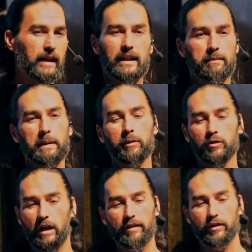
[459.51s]
Like people are
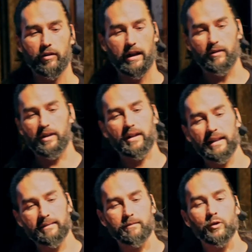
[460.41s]
driving around
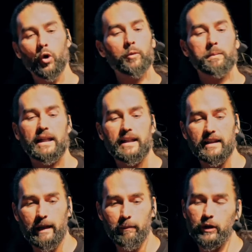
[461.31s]
in gold-plated
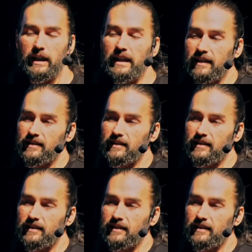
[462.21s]
Lamborghinis,